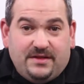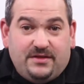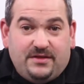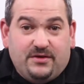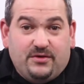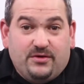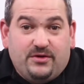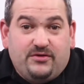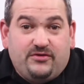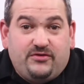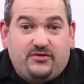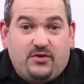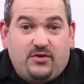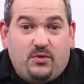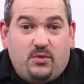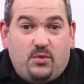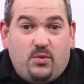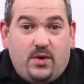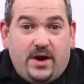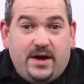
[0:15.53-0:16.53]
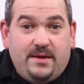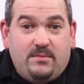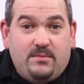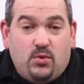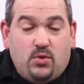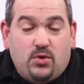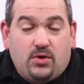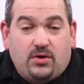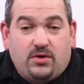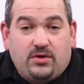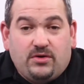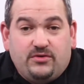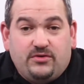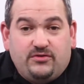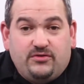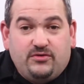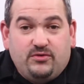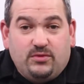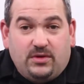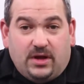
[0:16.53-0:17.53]
There is way more
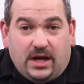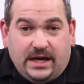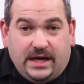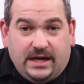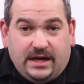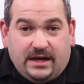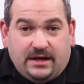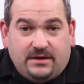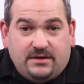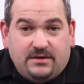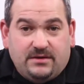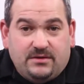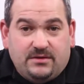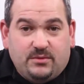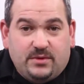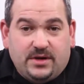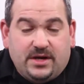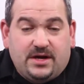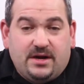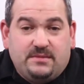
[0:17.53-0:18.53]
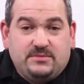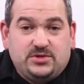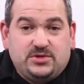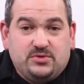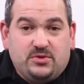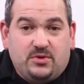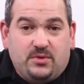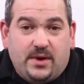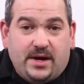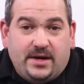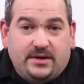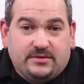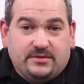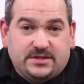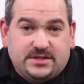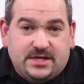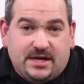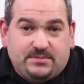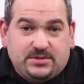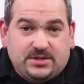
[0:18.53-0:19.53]
to lighting when it comes to a wedding
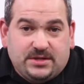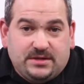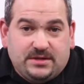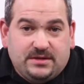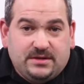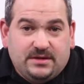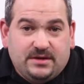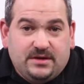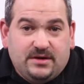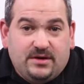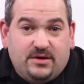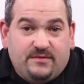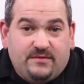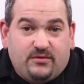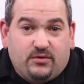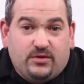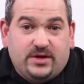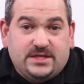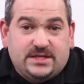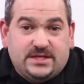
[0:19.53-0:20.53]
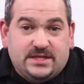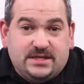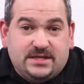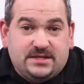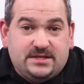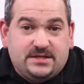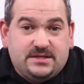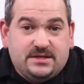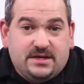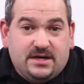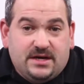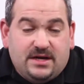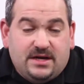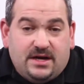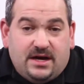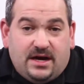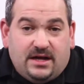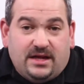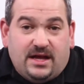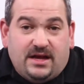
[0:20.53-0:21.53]
reception. For instance,
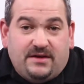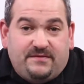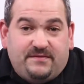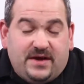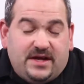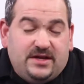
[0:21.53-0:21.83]
a lot of